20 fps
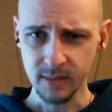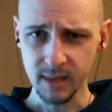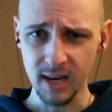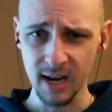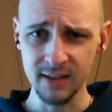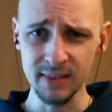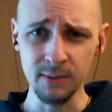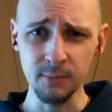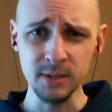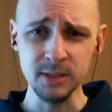
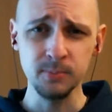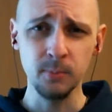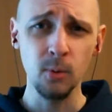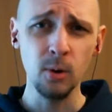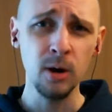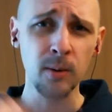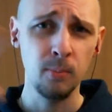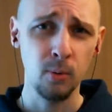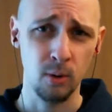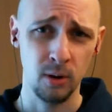And then what's more
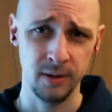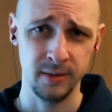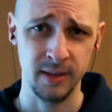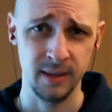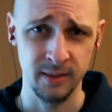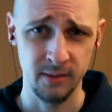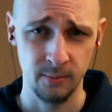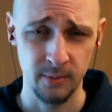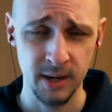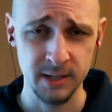important than
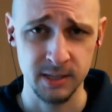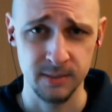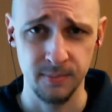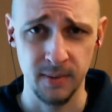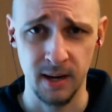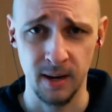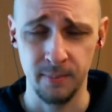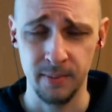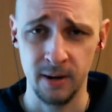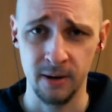the
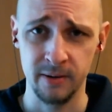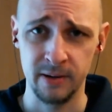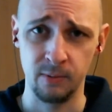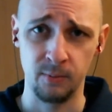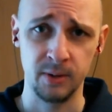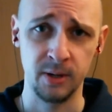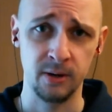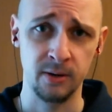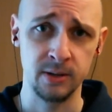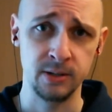resume, apparently,
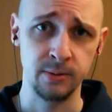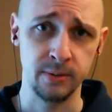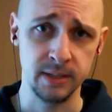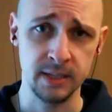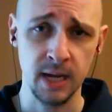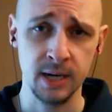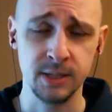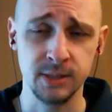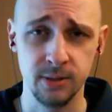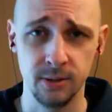when you're doing
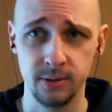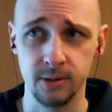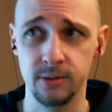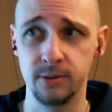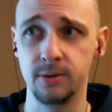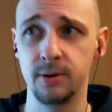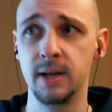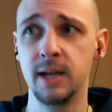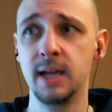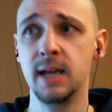
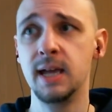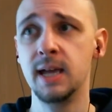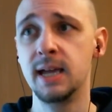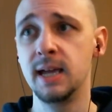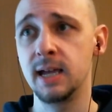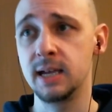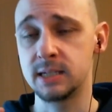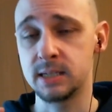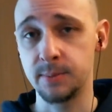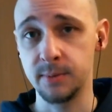tenshoku,
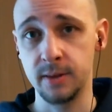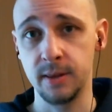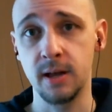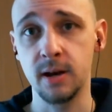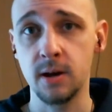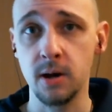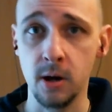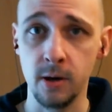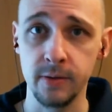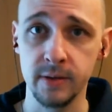is something they
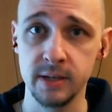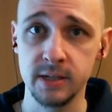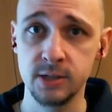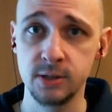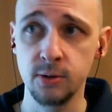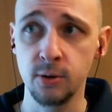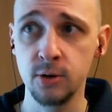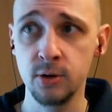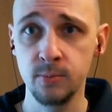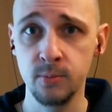call the
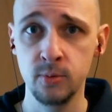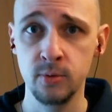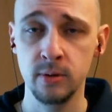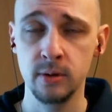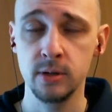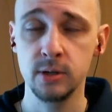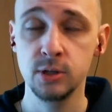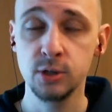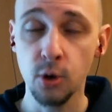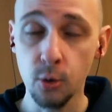
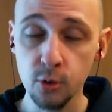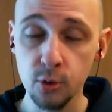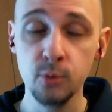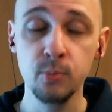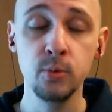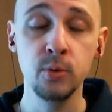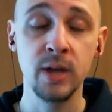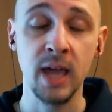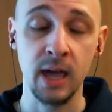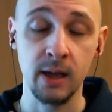
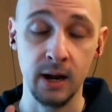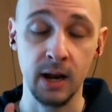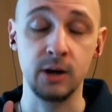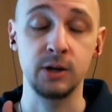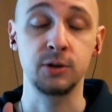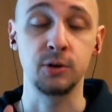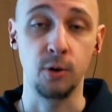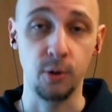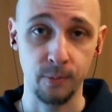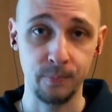
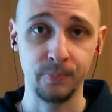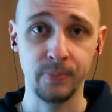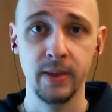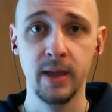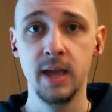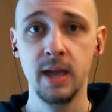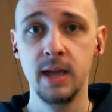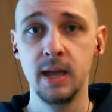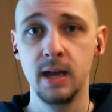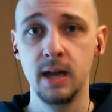shokumukeirekisho.
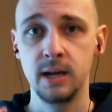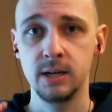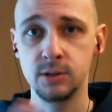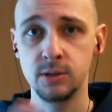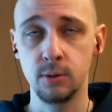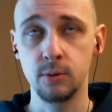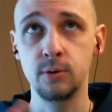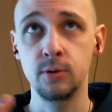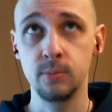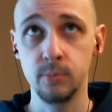
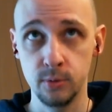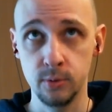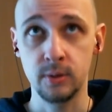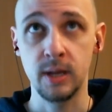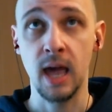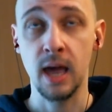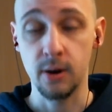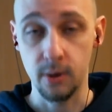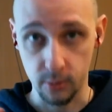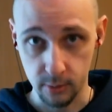
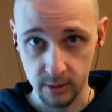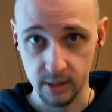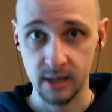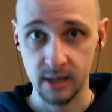Shokumukeirekisho.